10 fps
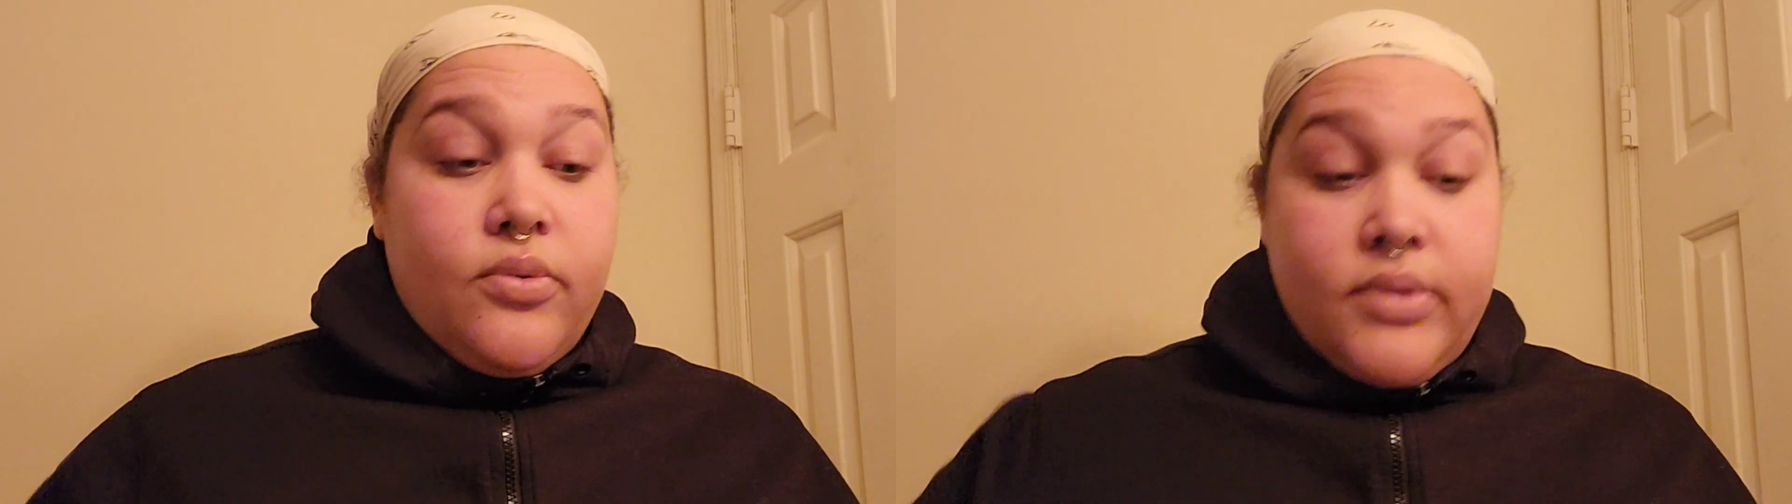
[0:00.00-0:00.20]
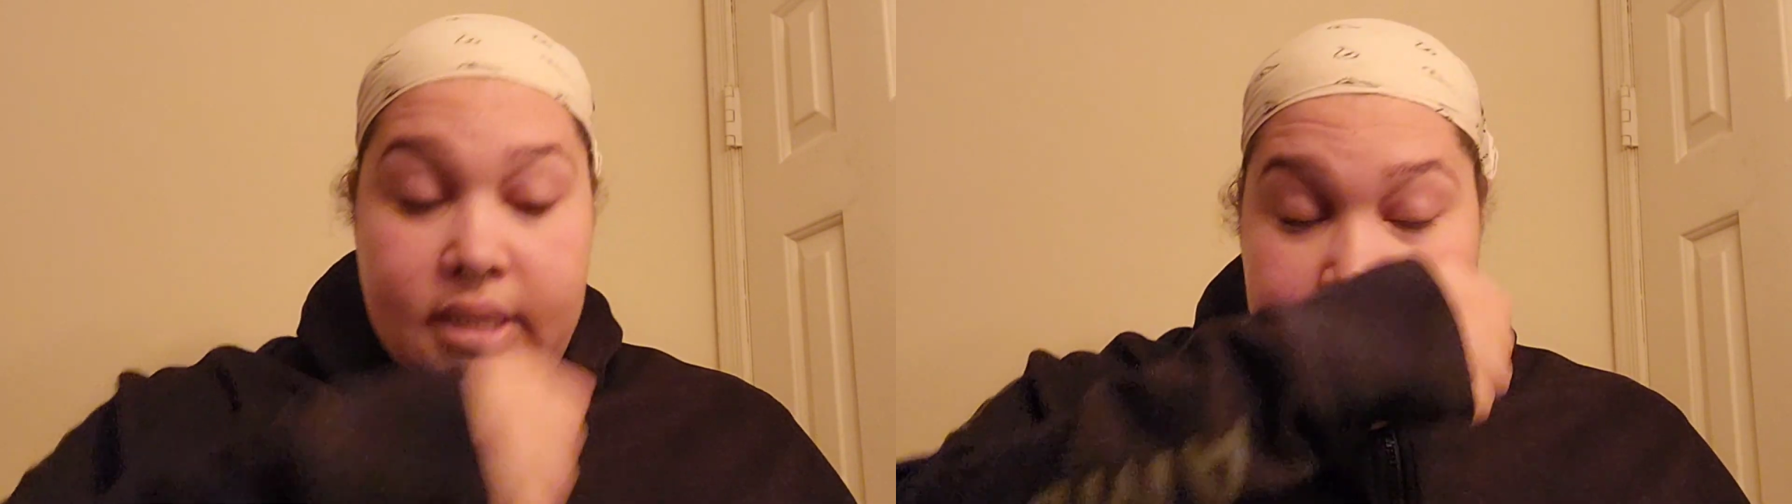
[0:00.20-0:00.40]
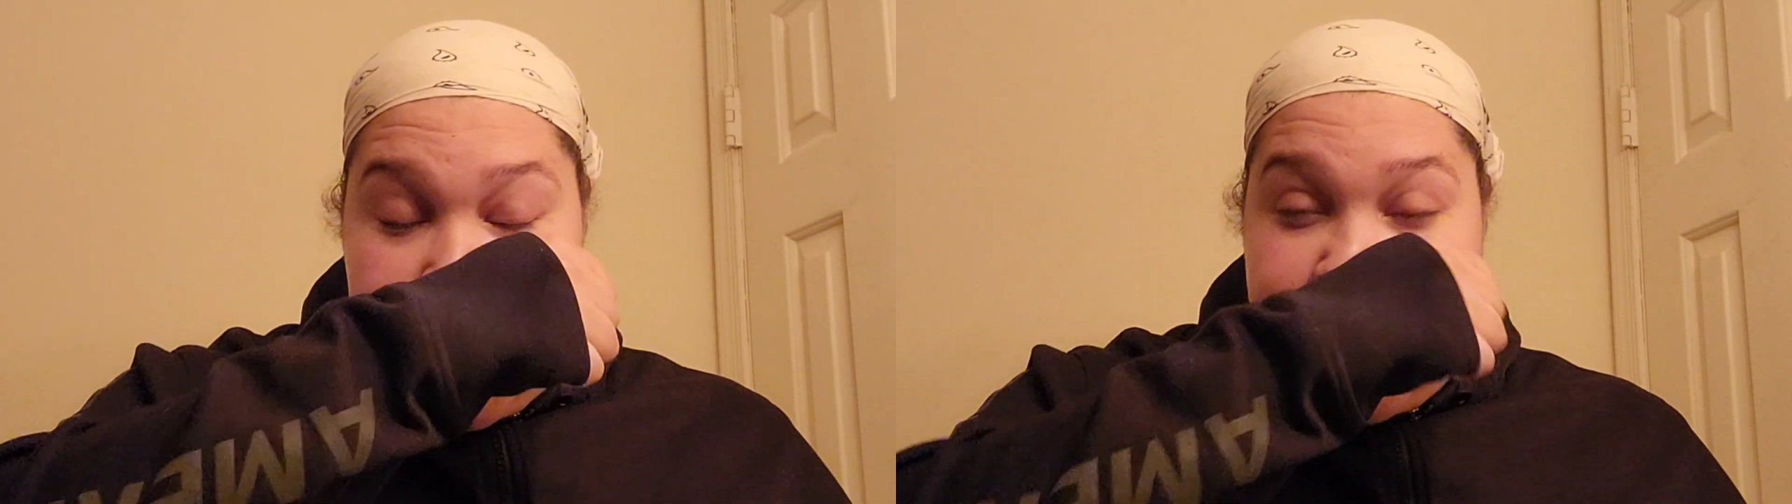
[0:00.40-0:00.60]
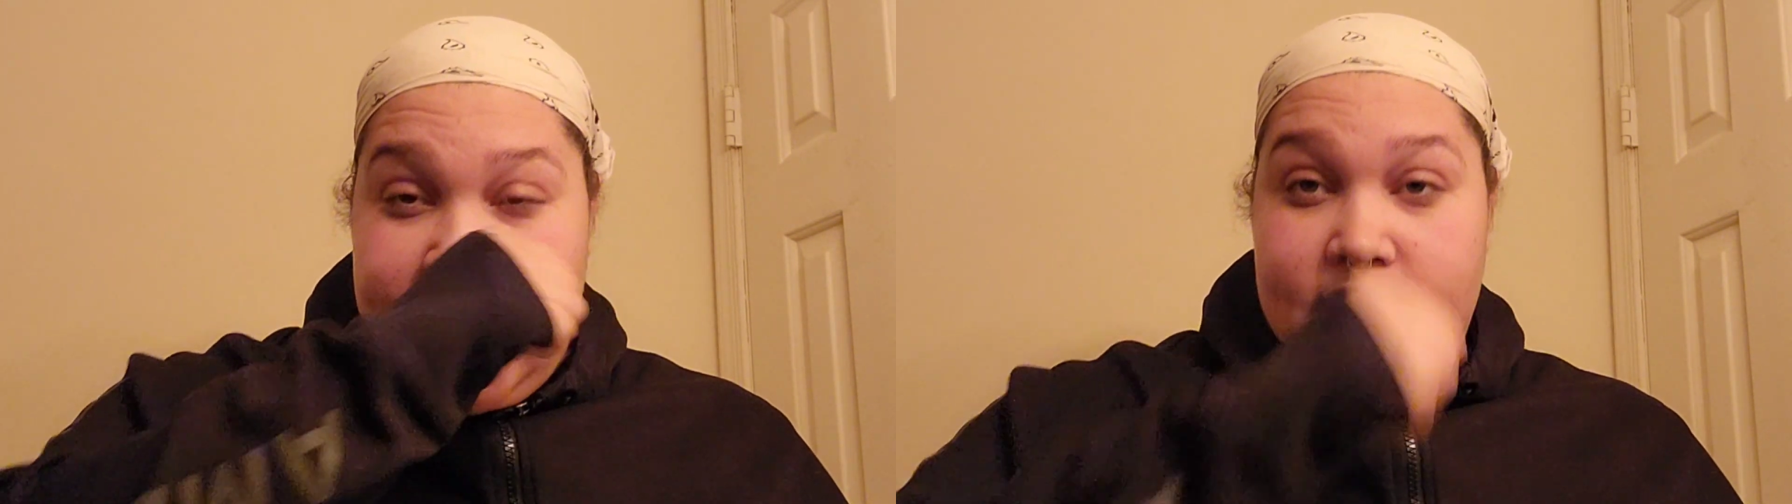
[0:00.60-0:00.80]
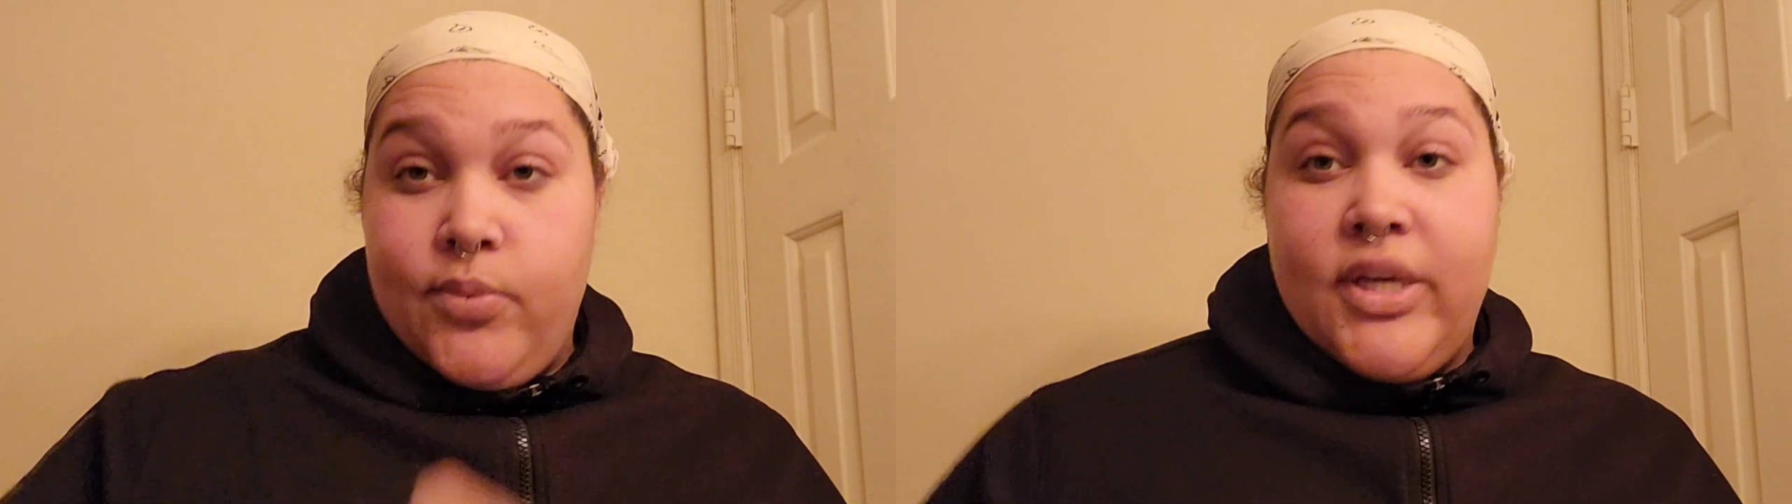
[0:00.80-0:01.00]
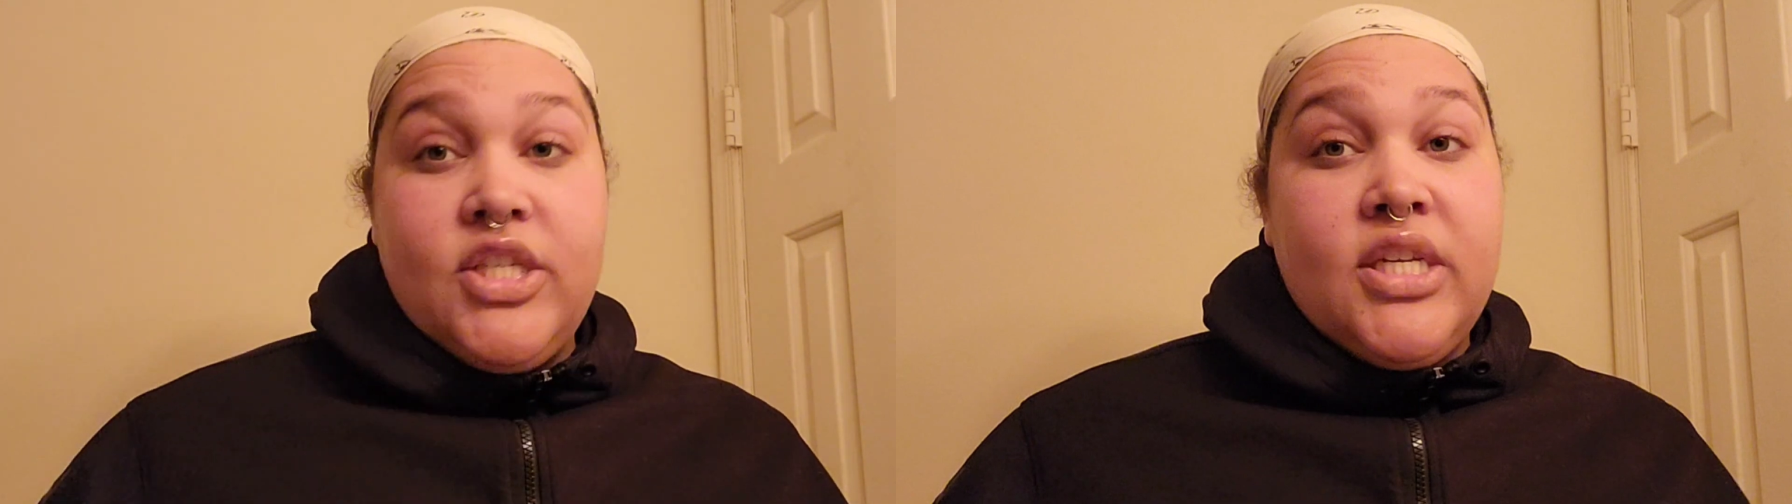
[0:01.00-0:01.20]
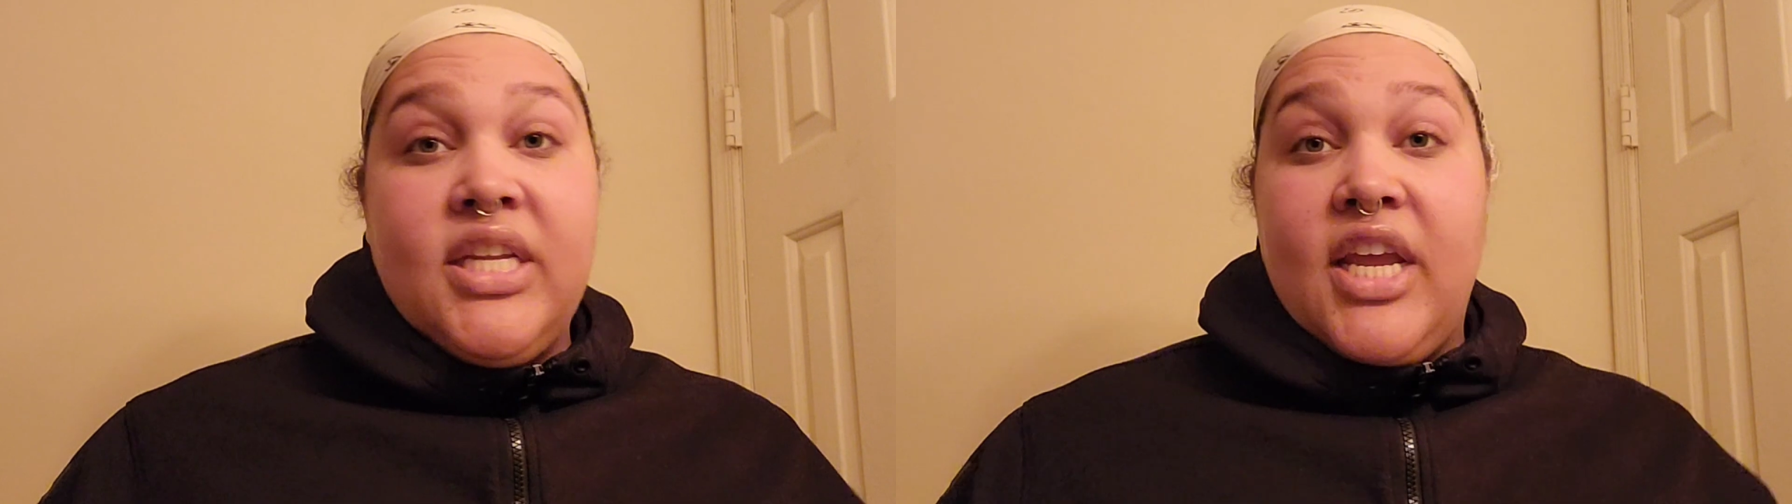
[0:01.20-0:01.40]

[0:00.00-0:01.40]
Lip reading: who's in this situation